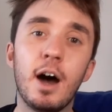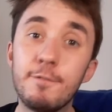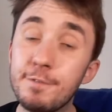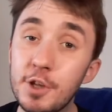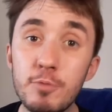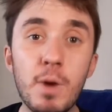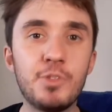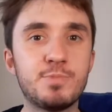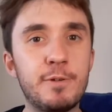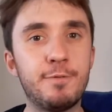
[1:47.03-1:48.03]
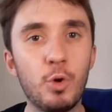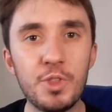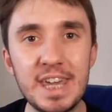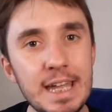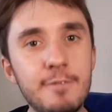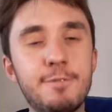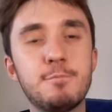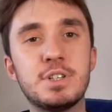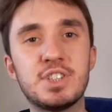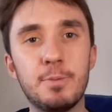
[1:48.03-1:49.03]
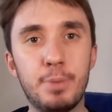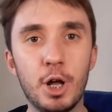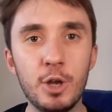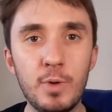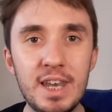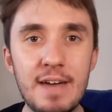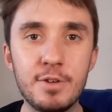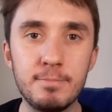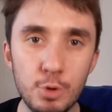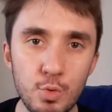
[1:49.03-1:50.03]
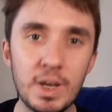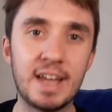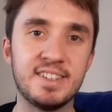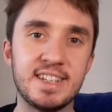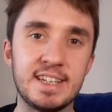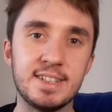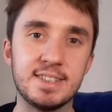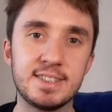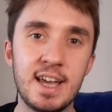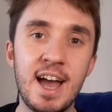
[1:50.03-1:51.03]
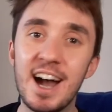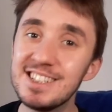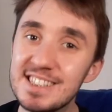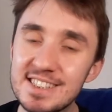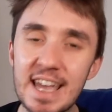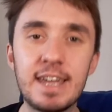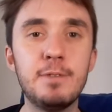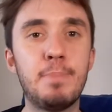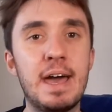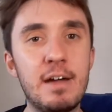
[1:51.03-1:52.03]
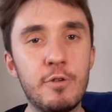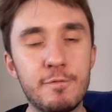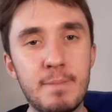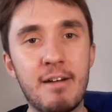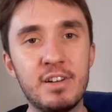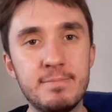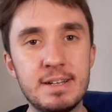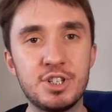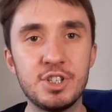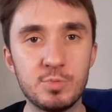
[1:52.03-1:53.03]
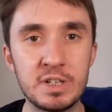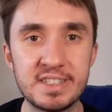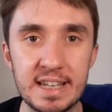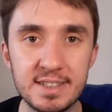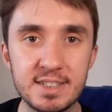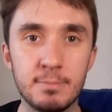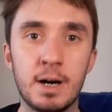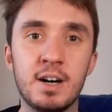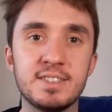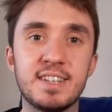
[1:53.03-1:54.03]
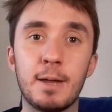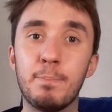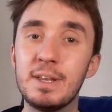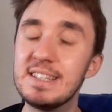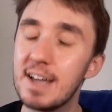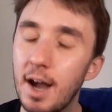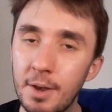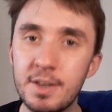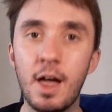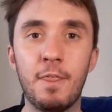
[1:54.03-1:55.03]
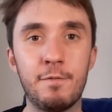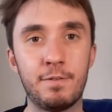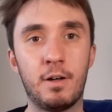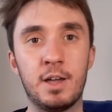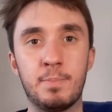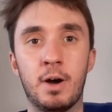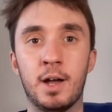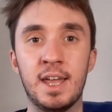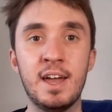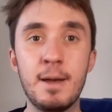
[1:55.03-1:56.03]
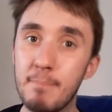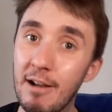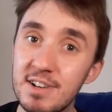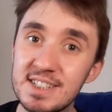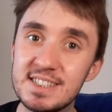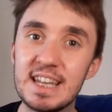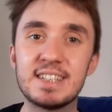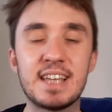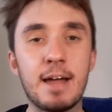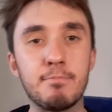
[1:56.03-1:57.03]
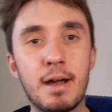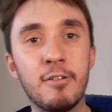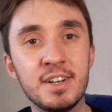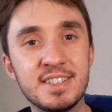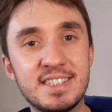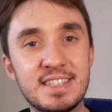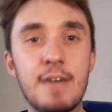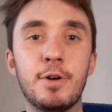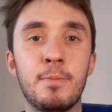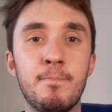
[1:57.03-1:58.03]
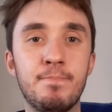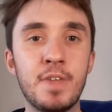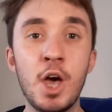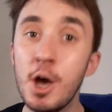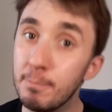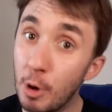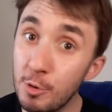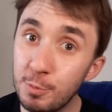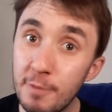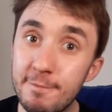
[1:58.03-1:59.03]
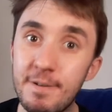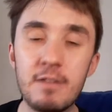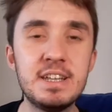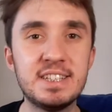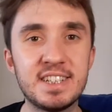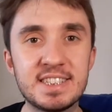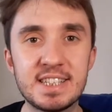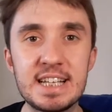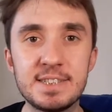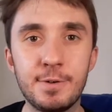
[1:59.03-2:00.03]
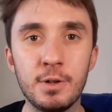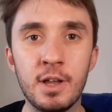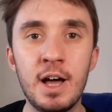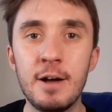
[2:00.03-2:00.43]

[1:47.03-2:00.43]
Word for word: a few months before the infamous Apollo 11 moon landings, a second pair of Mariner missions were sent to Mars to complete another flyby, Mariner 6 and Mariner 7. Both were very successful,